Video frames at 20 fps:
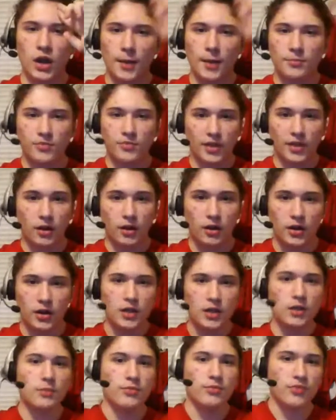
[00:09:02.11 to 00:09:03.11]
I'm Zach
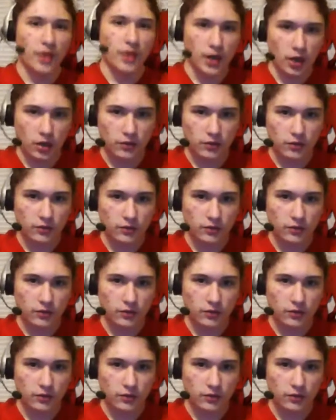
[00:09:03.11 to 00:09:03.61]
Hardy. I'm signing off.